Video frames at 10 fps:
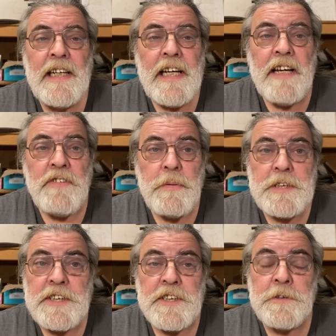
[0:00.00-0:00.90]
If you
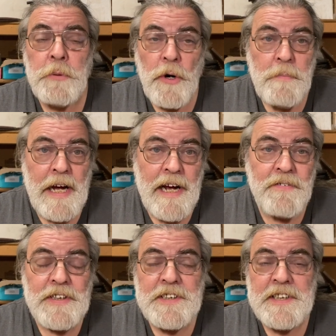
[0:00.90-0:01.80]
wish to support my
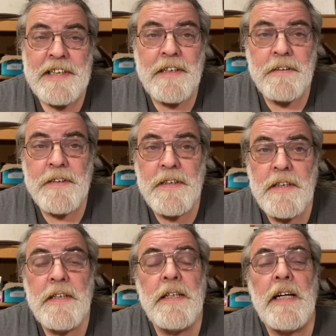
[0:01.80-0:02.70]
efforts here,
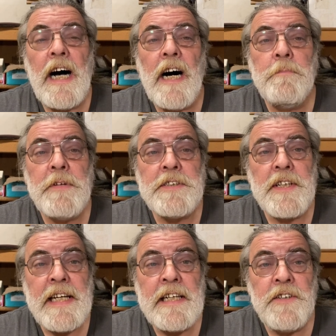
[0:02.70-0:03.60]
um, there's a
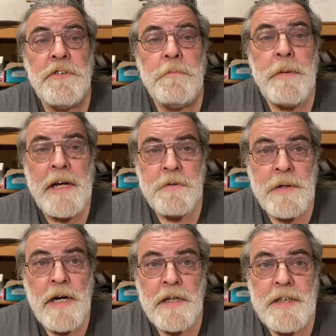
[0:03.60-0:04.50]
link to
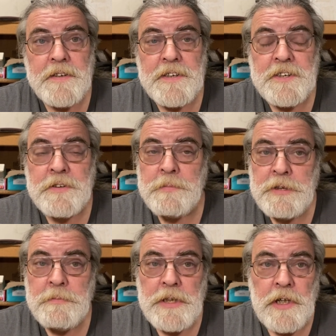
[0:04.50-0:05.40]
Patreon in the
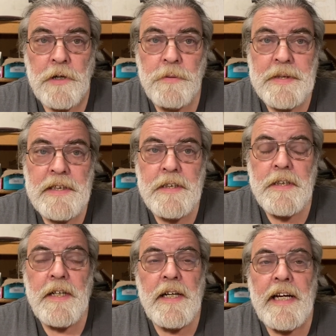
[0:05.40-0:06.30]
description below.
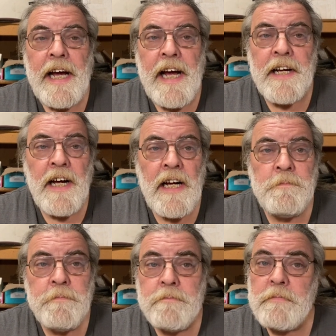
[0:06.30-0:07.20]
And uh,
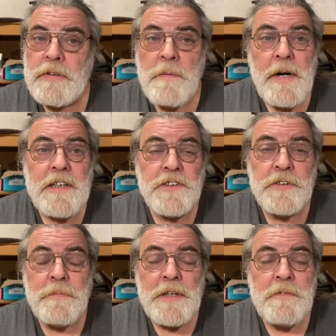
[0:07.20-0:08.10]
throw a buck or
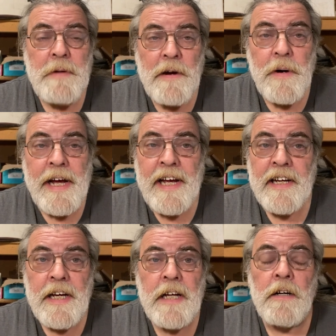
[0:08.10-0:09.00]
two a month my way.
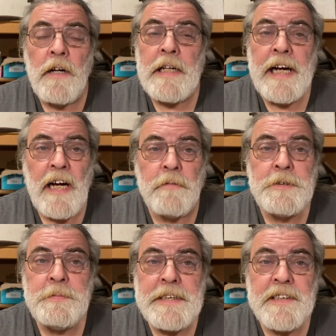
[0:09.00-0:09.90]
It all
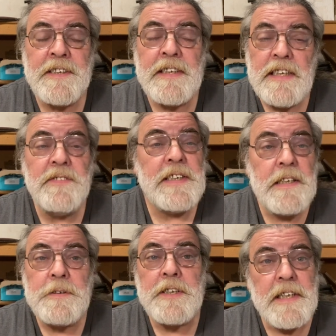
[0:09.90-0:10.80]
helps because these
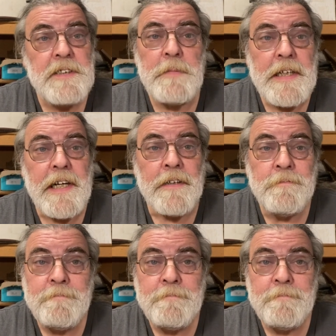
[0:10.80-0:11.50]
videos cost money.